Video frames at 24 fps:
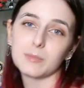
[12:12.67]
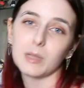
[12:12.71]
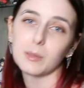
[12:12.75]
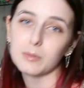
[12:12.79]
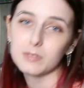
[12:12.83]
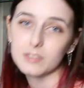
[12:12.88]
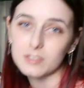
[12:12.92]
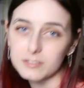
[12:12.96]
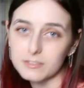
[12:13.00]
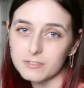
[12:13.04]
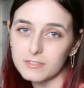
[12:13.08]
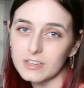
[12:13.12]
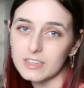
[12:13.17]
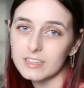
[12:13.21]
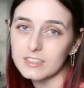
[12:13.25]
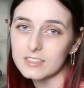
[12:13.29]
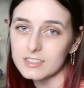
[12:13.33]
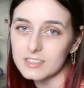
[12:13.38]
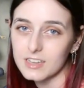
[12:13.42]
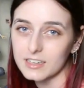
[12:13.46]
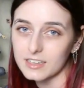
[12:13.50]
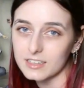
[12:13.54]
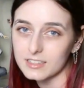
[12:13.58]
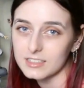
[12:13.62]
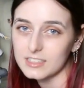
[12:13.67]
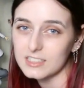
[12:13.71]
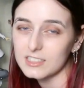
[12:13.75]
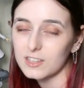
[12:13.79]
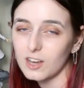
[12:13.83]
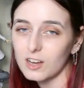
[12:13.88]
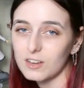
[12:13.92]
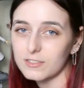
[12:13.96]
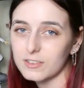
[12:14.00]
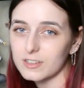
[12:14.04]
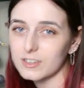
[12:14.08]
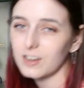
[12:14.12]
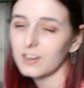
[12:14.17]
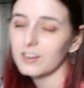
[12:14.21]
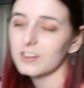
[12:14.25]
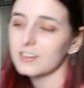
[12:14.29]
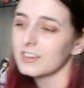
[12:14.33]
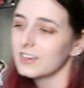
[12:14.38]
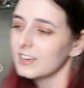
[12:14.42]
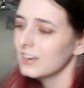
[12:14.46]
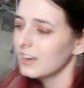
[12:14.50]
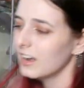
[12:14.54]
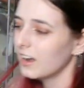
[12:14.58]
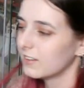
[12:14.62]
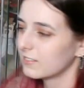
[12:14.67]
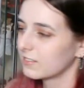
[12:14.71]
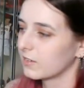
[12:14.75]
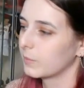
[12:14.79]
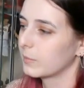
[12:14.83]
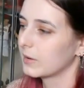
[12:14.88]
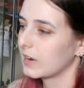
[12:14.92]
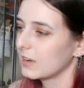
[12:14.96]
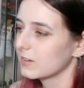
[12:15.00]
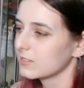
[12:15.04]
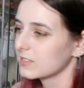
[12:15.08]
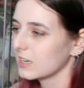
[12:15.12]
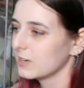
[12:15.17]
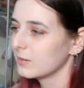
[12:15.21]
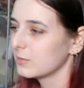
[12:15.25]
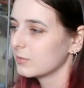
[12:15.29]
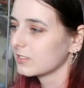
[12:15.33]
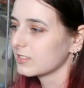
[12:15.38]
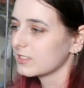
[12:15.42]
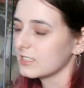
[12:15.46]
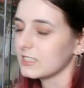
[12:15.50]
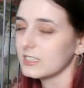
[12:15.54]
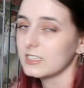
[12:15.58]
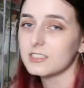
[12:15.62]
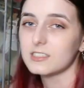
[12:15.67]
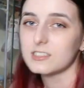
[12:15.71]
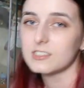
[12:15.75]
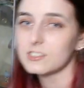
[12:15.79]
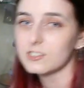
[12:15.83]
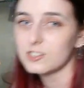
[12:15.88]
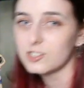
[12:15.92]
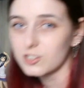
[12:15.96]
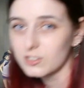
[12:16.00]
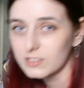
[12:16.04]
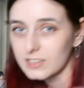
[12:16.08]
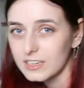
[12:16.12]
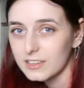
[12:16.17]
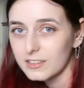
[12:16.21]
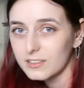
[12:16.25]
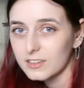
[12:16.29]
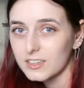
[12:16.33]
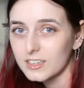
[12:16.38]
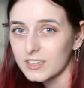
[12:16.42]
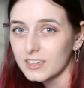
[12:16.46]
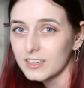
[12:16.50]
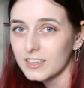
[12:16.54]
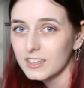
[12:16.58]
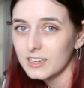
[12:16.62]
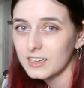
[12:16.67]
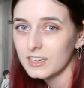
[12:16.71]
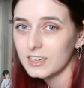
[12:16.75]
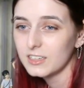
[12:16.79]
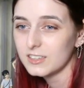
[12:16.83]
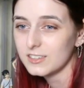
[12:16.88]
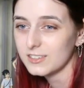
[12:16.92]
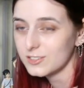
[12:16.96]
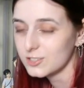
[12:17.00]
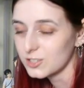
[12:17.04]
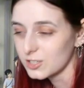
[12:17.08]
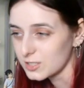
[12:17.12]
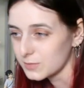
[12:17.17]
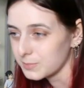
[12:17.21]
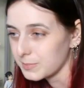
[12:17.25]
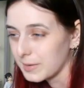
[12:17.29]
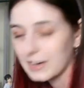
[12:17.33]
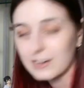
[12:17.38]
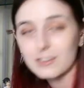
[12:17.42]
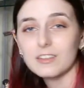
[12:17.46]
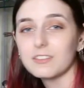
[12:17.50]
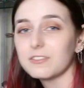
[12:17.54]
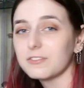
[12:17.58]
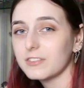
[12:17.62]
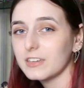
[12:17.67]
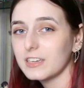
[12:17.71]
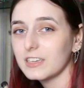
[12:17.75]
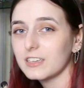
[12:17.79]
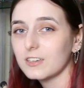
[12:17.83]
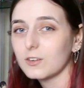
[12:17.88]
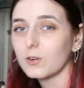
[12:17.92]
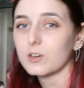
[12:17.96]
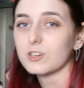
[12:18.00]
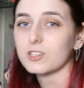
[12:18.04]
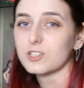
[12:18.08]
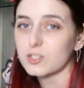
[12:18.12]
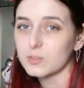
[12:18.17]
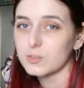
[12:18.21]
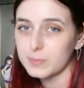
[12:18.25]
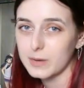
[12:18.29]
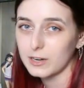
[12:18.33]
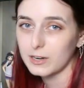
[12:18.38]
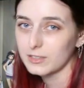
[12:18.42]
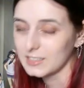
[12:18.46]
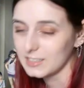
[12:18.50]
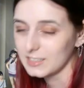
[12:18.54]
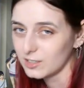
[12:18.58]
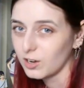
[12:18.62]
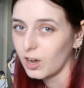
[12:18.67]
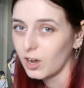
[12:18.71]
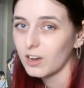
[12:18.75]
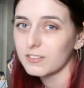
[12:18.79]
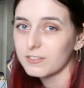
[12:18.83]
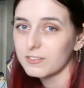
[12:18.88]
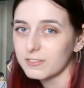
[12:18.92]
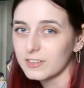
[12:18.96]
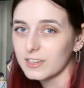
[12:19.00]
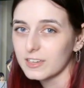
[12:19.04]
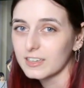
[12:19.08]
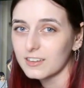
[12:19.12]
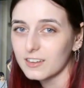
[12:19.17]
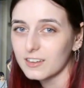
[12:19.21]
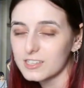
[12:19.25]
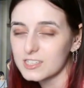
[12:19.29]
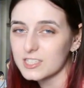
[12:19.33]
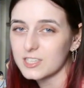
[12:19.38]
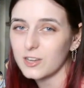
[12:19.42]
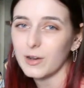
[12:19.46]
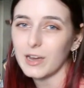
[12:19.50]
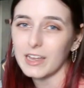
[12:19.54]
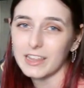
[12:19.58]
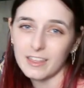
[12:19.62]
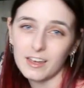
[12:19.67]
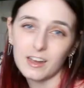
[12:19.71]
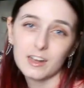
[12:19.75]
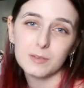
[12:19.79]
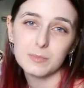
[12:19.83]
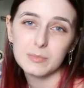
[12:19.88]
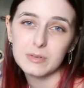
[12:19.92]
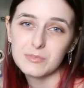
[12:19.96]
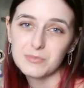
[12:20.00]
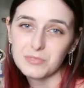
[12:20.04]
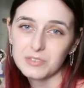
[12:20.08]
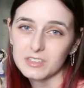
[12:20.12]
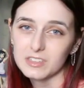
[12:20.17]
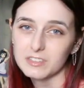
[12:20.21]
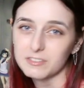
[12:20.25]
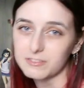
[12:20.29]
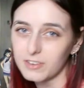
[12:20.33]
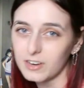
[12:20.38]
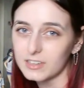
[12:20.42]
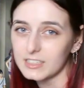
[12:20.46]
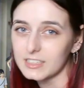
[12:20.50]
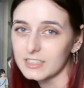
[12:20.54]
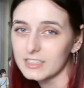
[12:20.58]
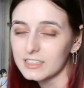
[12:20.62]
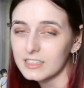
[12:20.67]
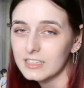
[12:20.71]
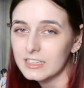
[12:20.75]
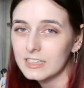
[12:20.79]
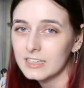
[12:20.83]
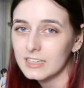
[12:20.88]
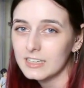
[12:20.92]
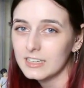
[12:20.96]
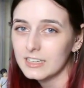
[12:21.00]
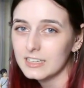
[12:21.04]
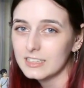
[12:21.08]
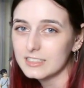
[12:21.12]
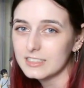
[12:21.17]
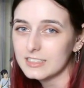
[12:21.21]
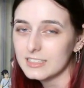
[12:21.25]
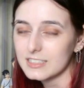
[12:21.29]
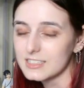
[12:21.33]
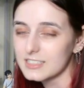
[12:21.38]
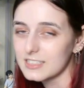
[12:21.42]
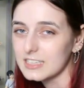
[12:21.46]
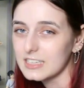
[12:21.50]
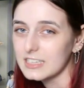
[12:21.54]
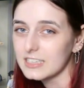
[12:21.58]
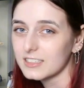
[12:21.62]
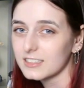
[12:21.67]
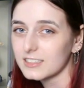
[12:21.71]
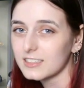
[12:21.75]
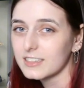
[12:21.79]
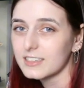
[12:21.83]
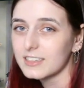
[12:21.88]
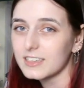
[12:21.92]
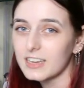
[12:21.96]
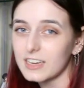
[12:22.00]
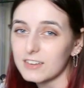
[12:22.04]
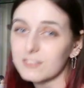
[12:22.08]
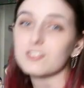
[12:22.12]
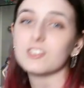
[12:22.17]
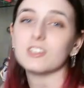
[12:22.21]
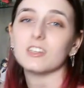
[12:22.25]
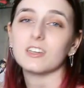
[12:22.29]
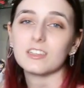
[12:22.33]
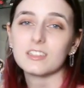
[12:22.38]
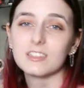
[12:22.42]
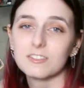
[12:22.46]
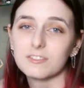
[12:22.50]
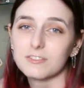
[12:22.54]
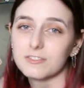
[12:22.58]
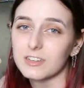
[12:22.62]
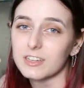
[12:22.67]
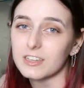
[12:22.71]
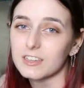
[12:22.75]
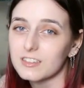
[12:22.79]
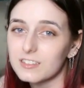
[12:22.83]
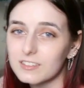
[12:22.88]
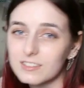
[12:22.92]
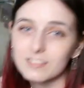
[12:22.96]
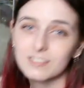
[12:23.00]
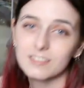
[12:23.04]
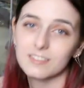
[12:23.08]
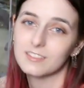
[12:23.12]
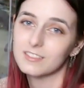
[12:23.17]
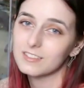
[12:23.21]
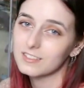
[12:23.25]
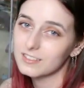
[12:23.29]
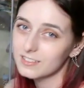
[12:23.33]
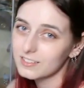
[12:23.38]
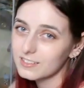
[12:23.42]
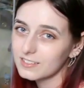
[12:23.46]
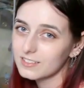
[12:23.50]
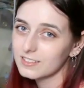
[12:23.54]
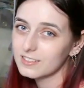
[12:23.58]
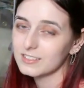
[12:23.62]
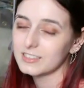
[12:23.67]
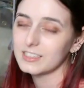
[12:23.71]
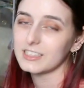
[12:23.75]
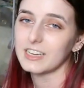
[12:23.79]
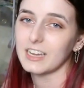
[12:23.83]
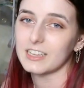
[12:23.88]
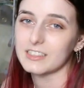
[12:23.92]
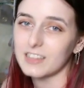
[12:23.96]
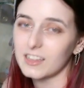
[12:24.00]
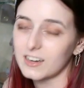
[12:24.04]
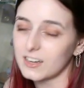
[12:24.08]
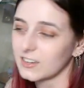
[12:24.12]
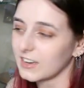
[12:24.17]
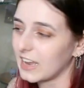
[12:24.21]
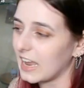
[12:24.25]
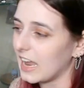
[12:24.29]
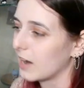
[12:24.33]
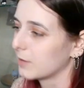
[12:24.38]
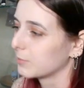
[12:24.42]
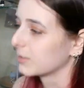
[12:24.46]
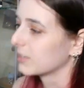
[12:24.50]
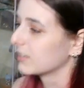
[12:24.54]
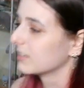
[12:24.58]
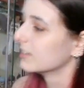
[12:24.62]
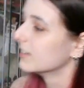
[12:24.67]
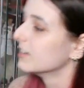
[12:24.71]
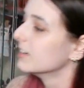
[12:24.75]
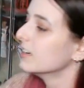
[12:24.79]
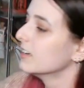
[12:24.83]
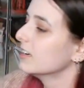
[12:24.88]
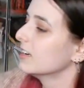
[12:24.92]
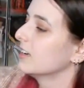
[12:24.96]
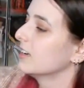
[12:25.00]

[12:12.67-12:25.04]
gonna be able to fit inside a Detolf or not. From what I was able to see, she'll either just barely fit or just barely not fit. So I thought it'd be really funny to see like if she doesn't fit, to get that on camera.